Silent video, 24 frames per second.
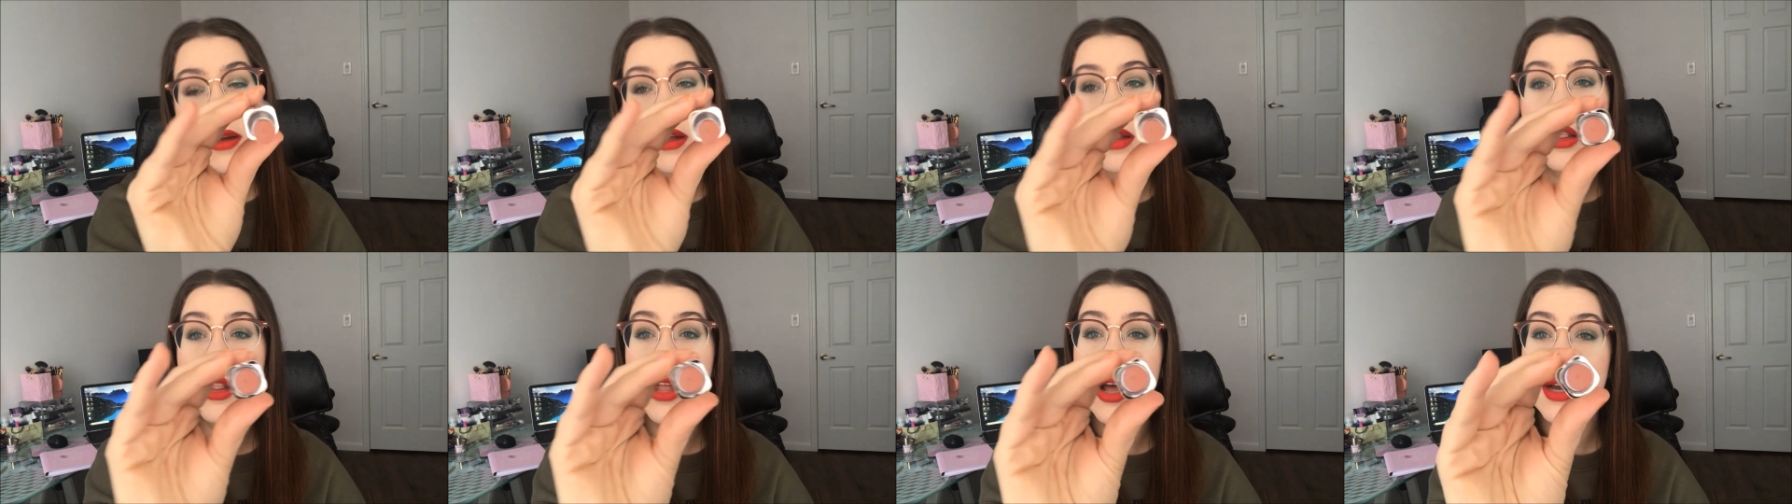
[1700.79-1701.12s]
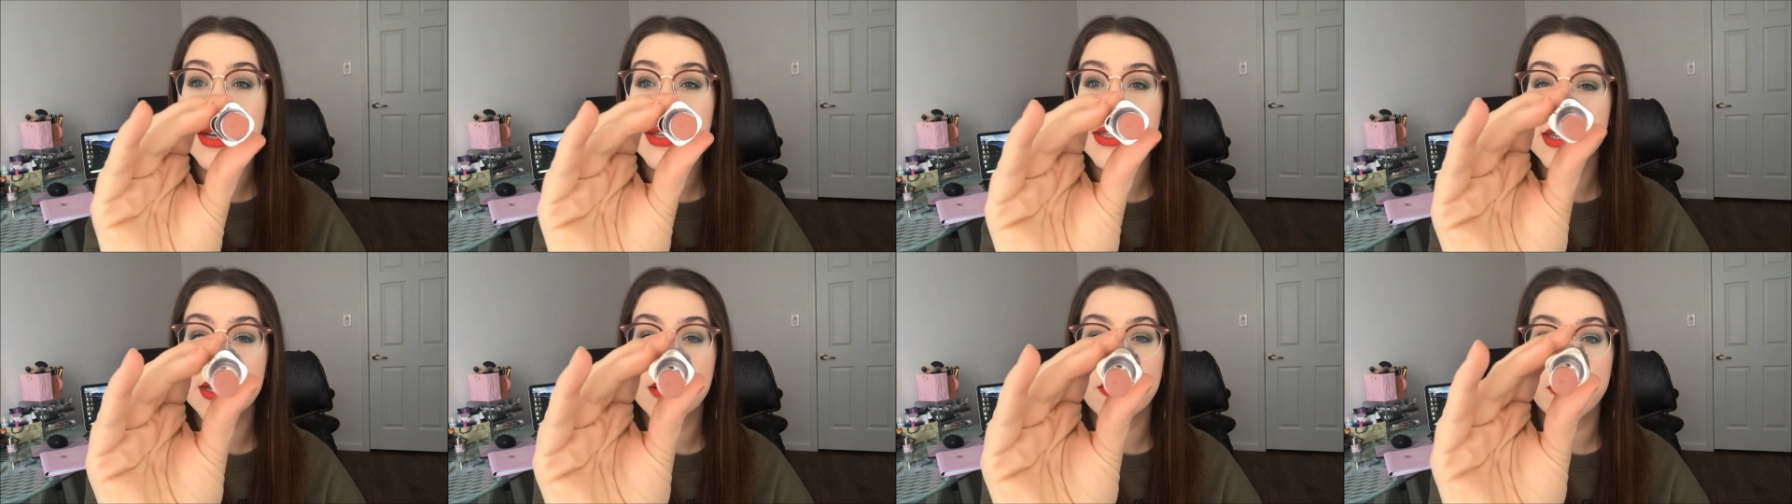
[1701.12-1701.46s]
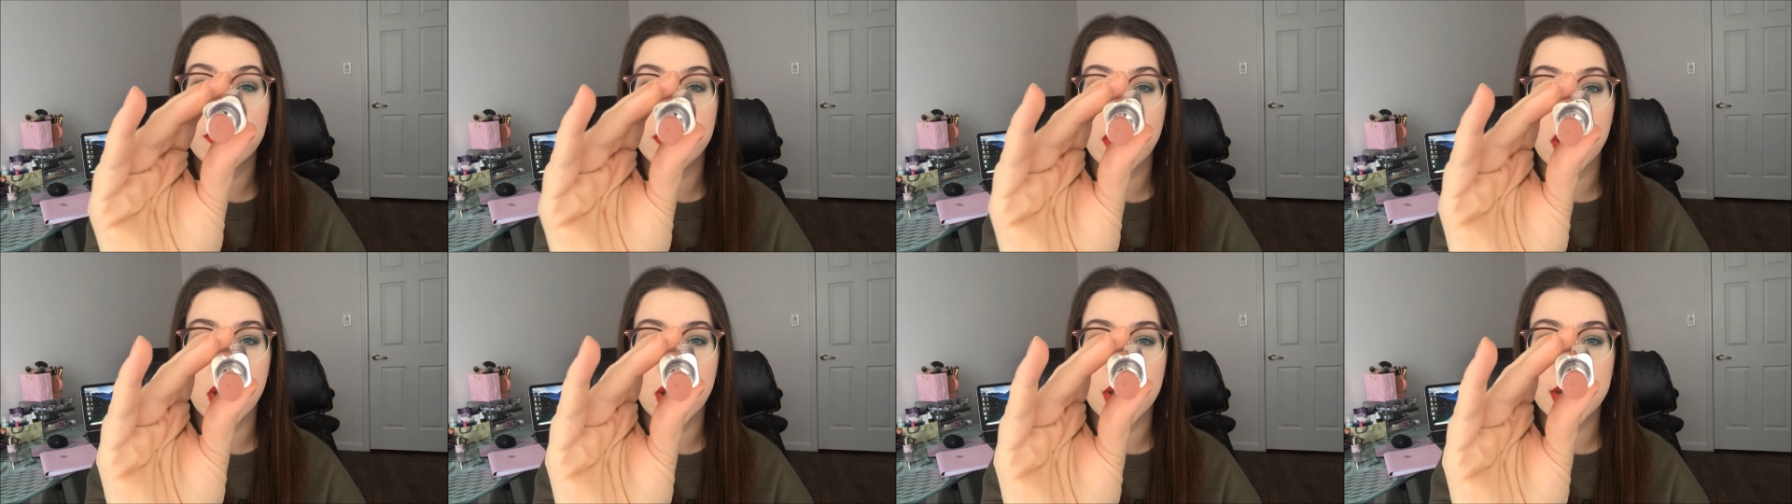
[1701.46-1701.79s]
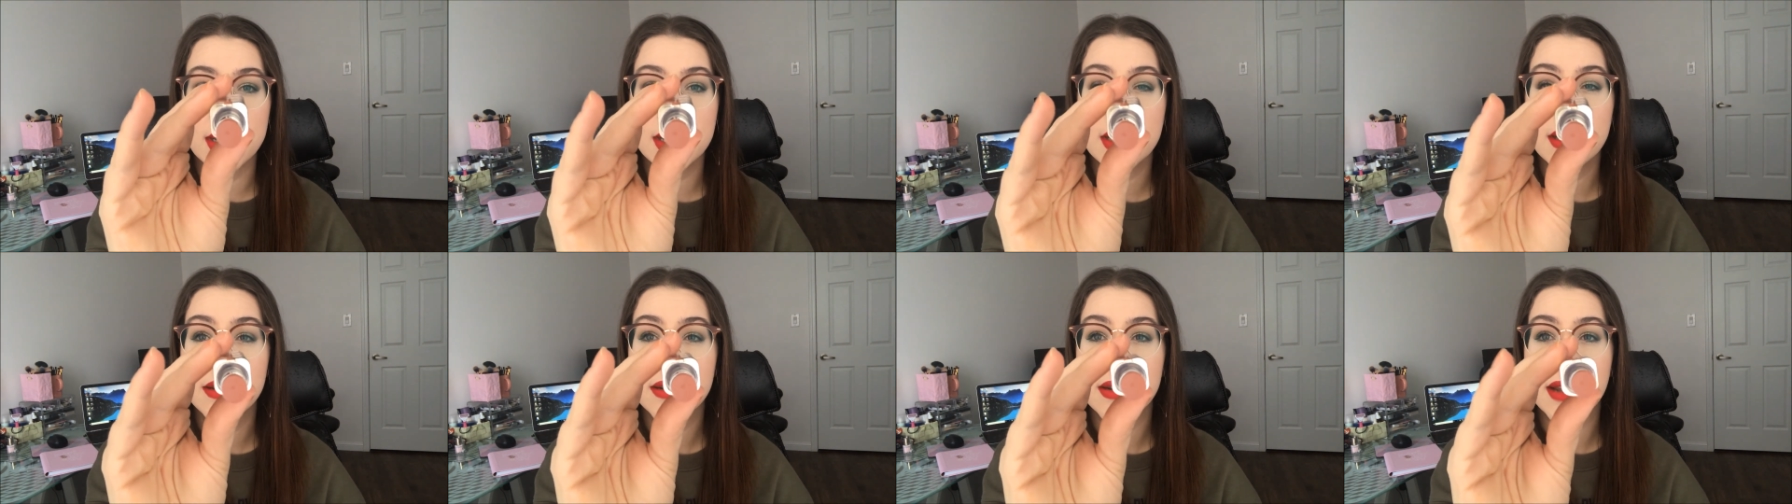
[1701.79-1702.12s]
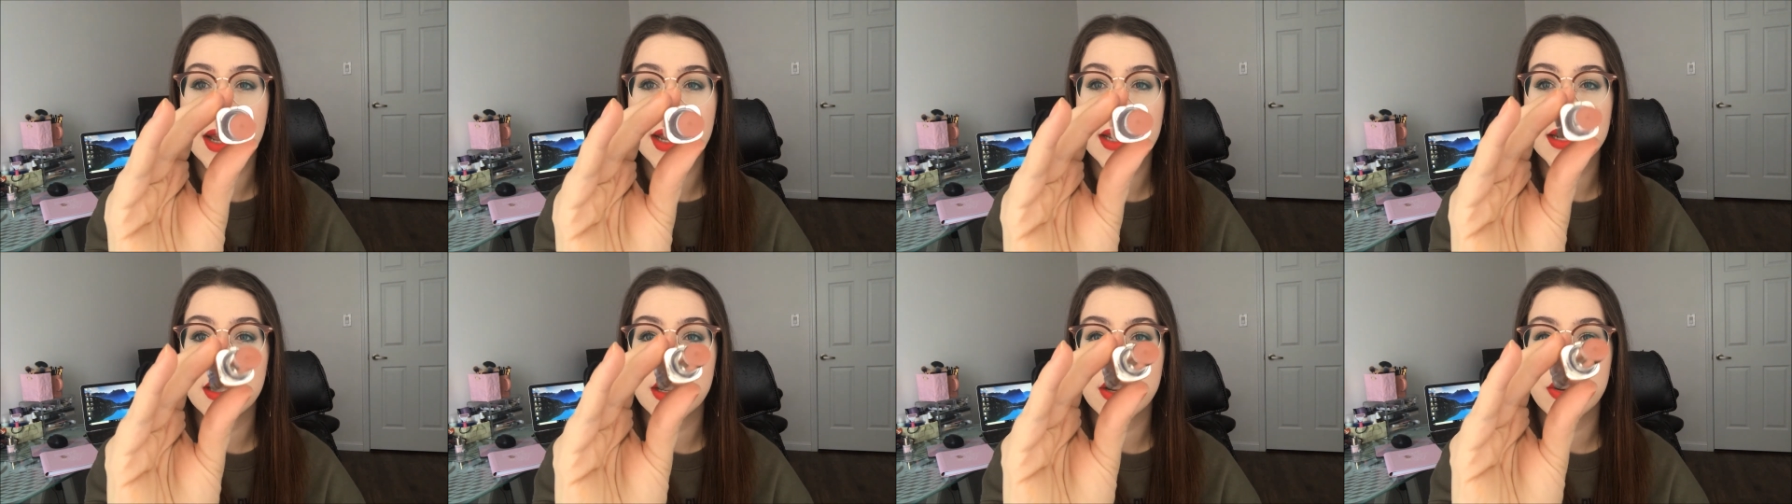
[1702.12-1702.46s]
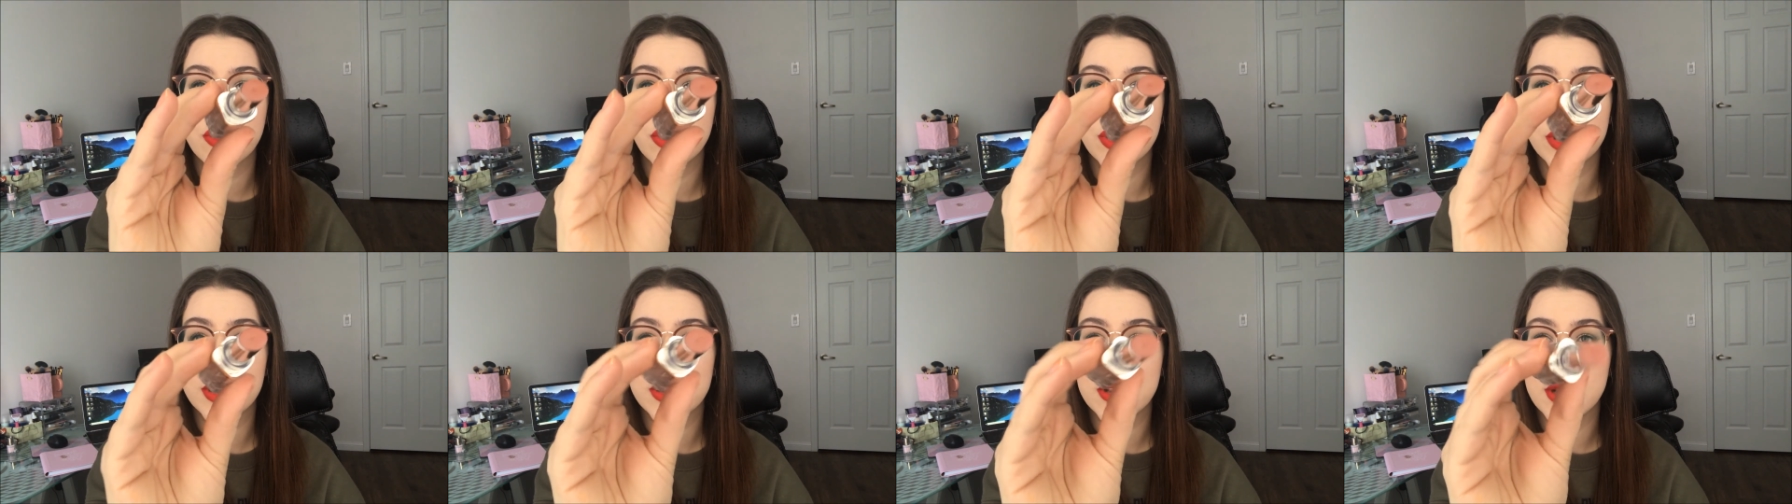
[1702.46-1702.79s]
Glossy Fawn,
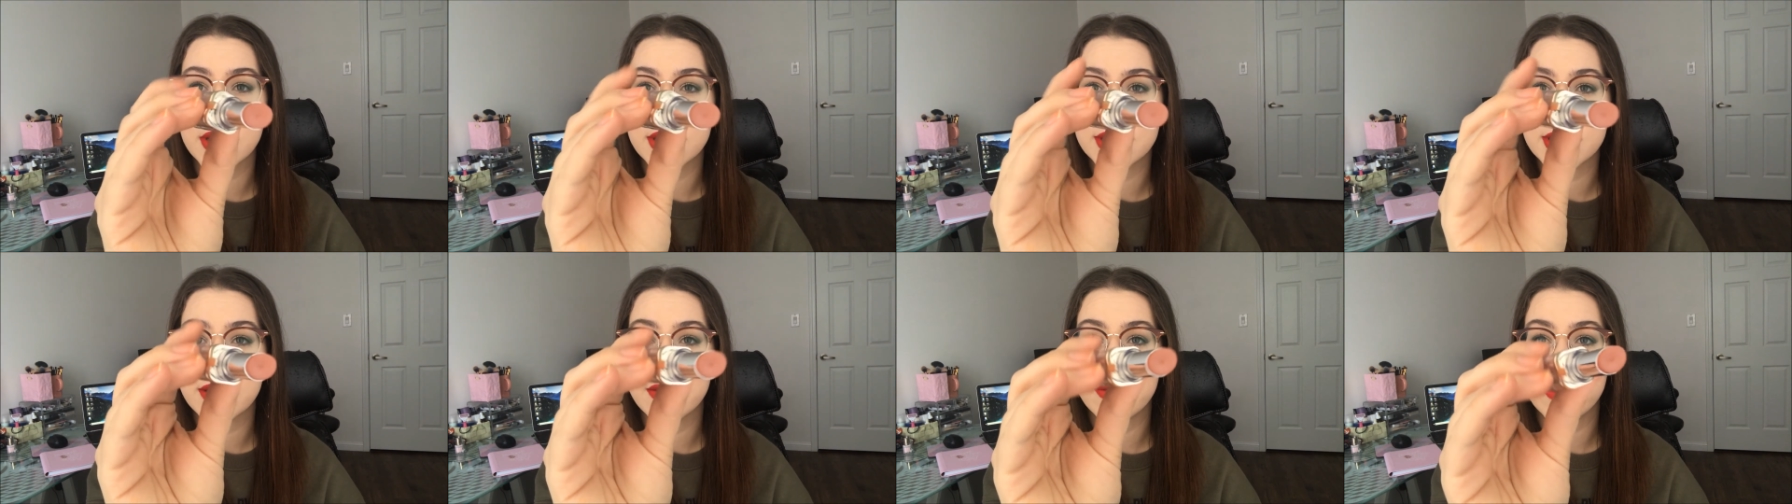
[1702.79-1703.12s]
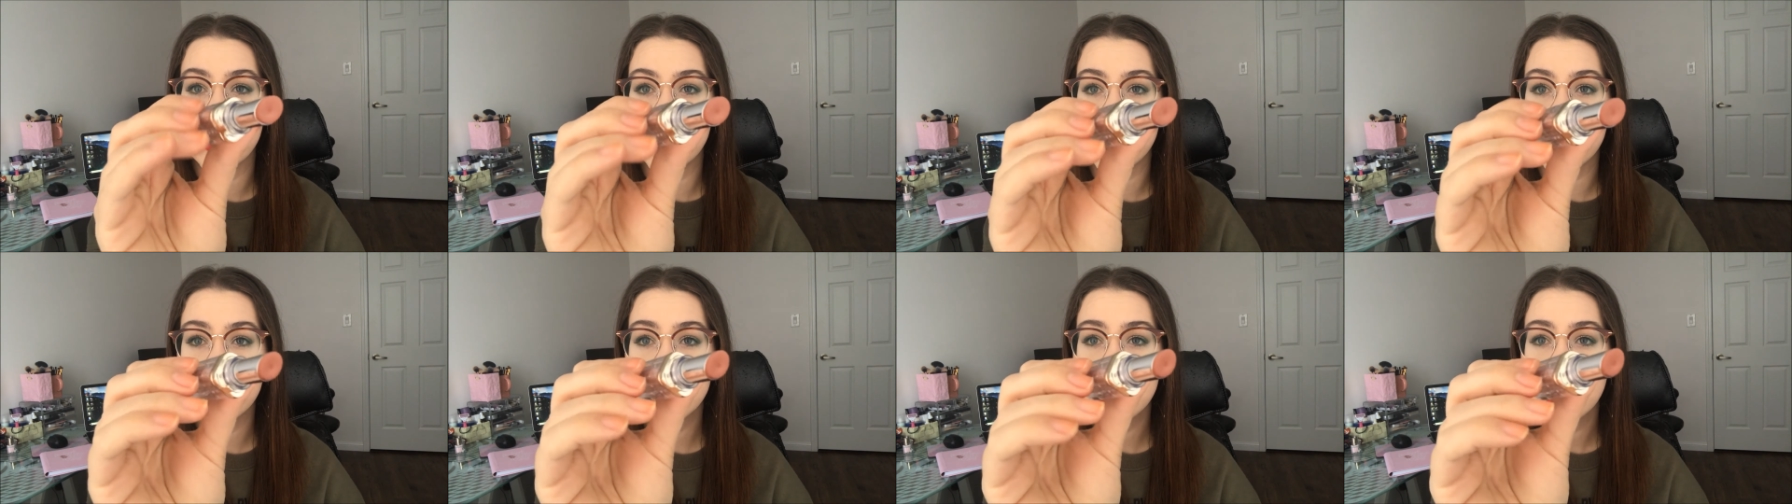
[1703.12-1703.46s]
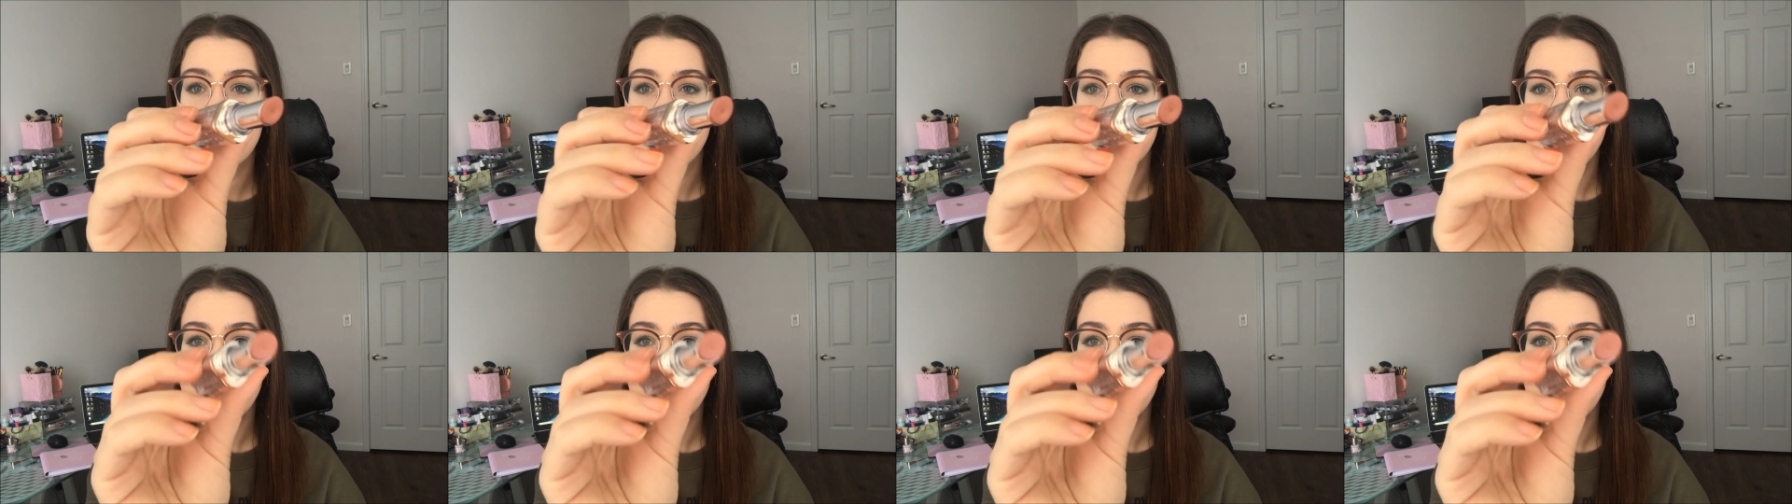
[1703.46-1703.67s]
900 Glossy Fawn.